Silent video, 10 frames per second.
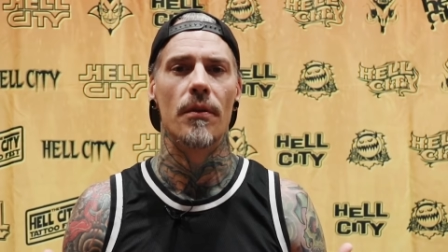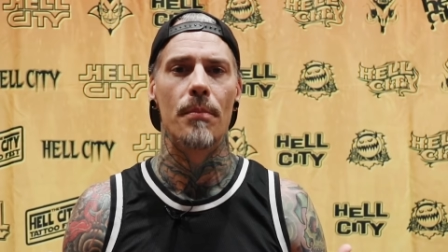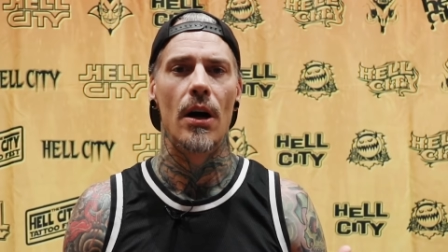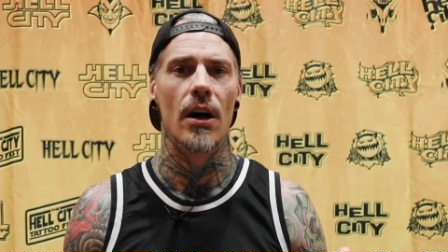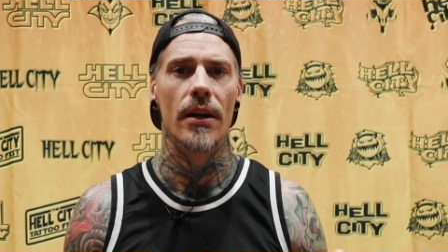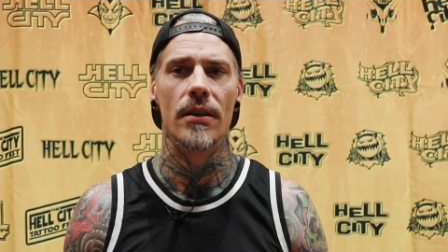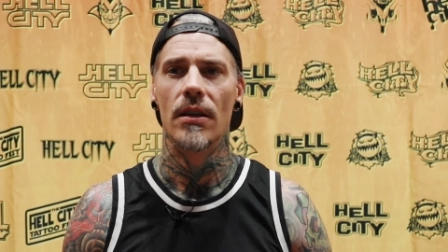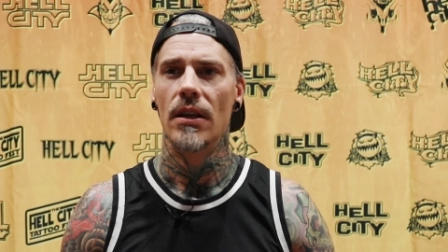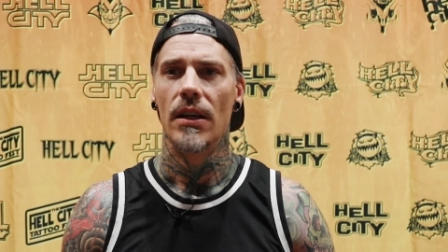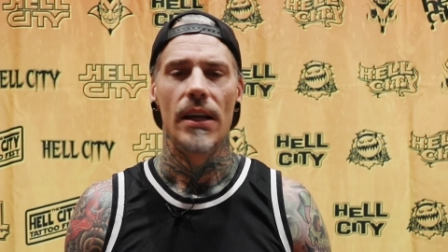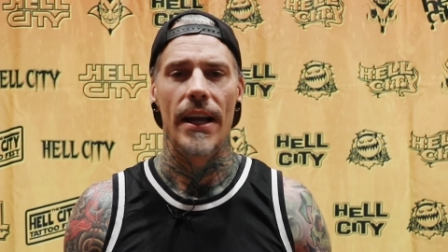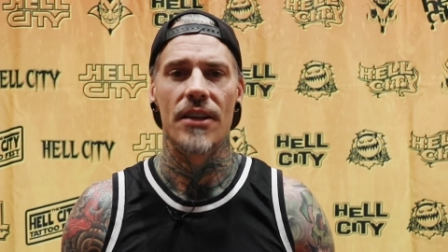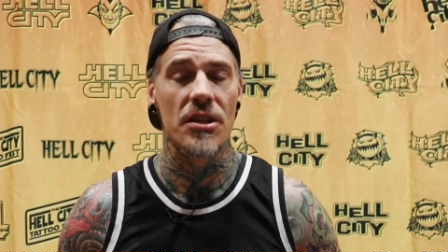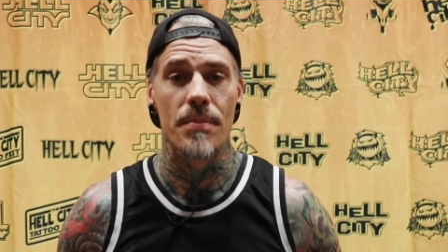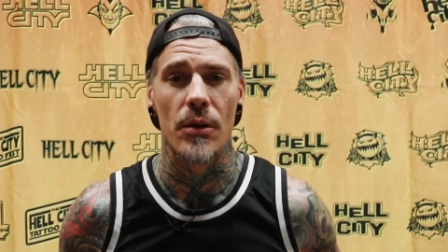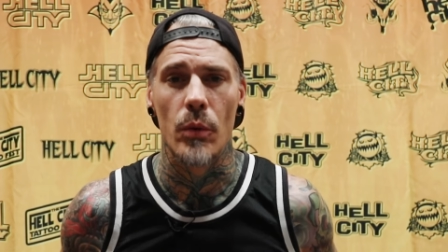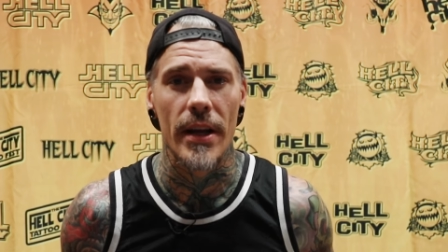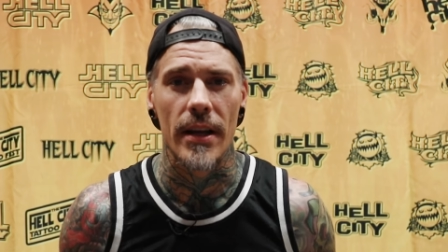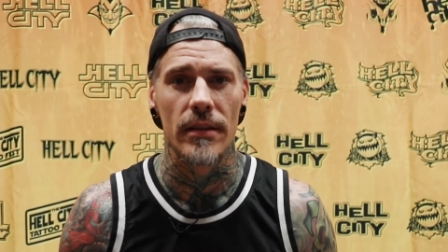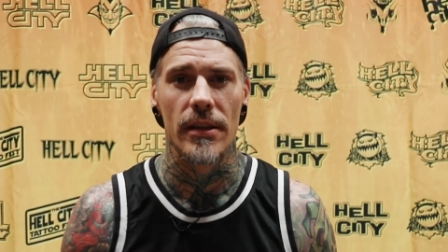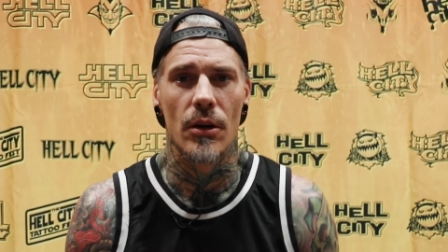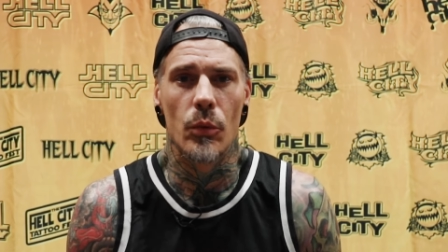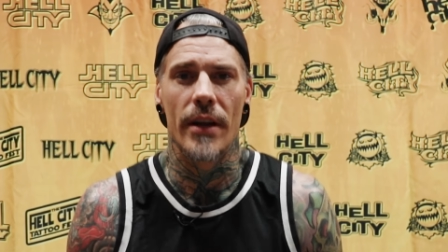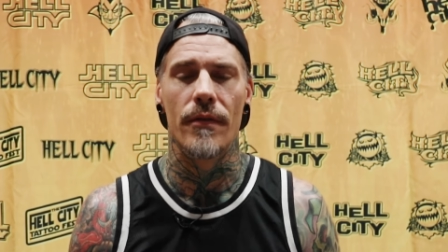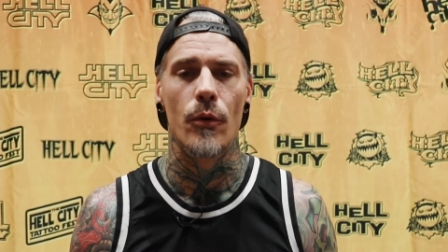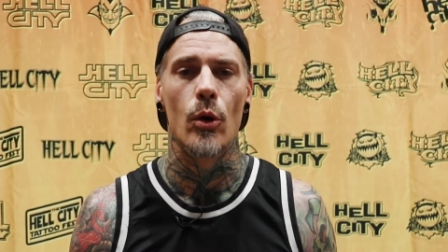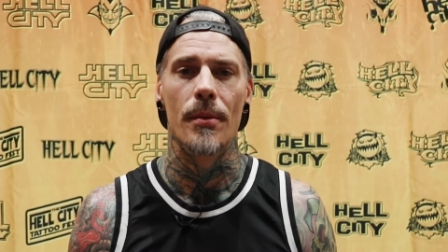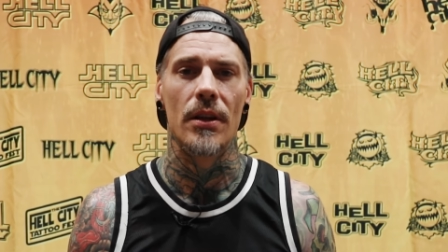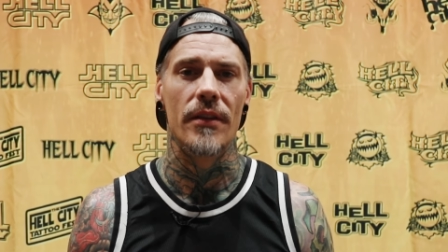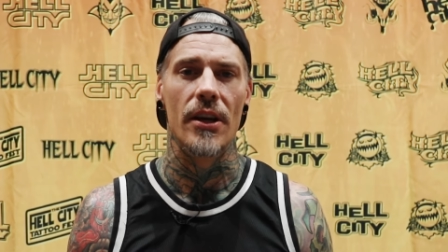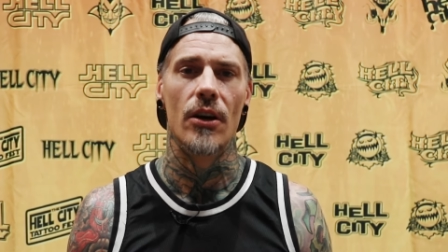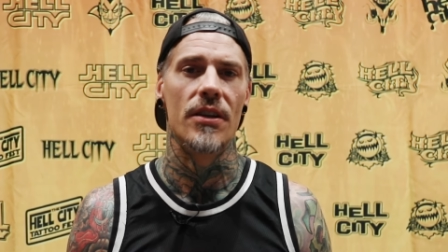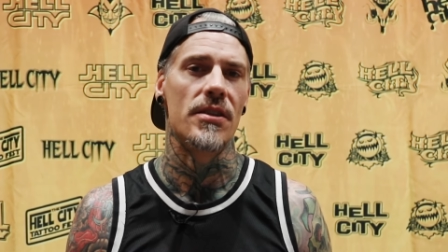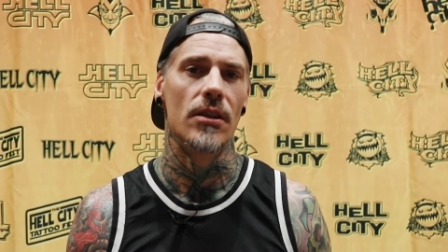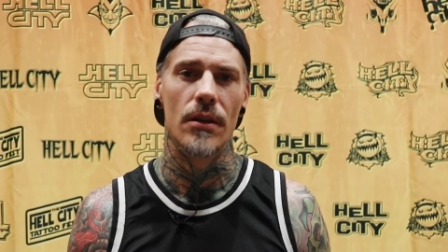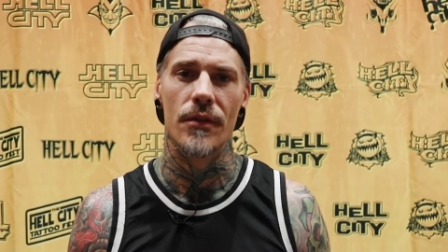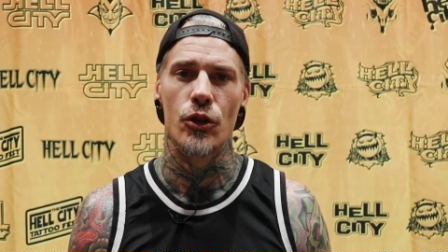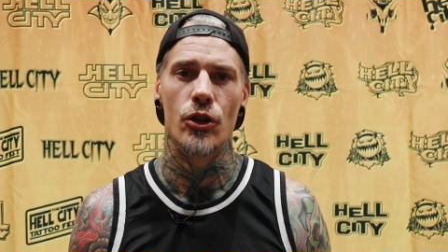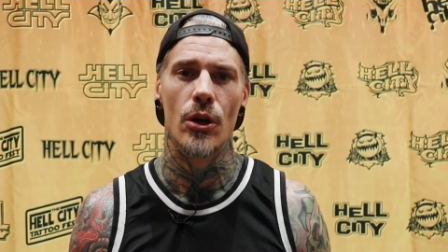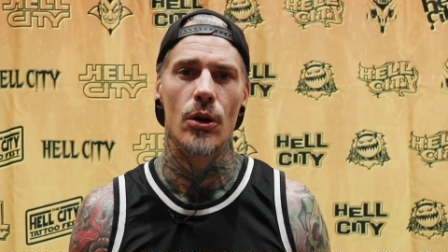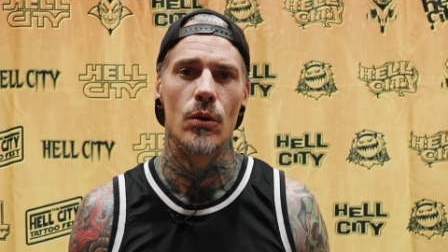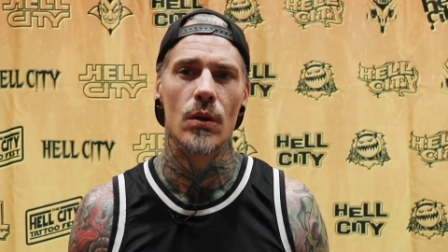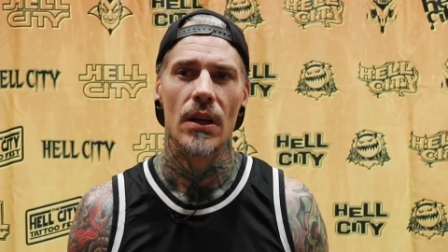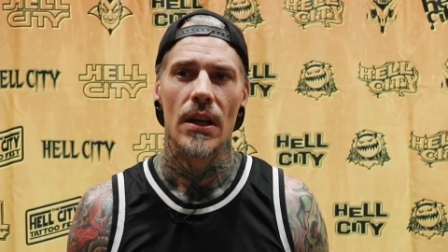upon. And it's just been a winning, you know, winning formula. The artists love the show.